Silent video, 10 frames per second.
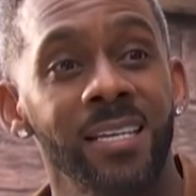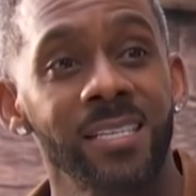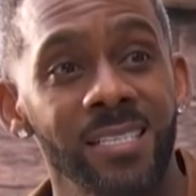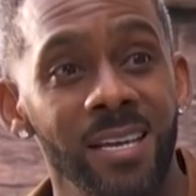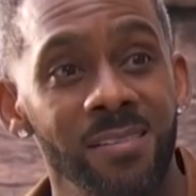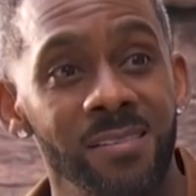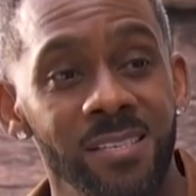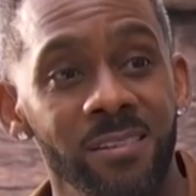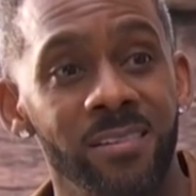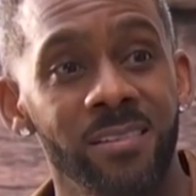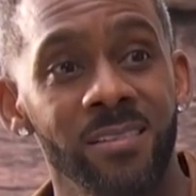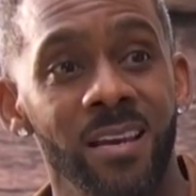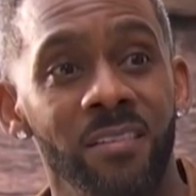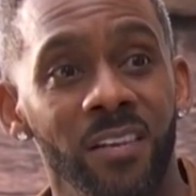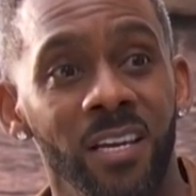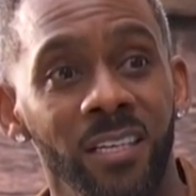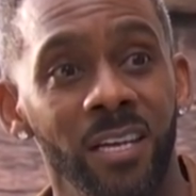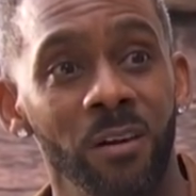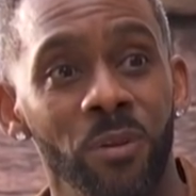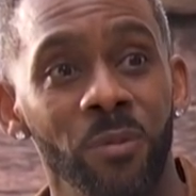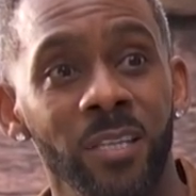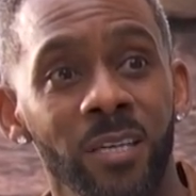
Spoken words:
Sounds serious. Anything I can help you with?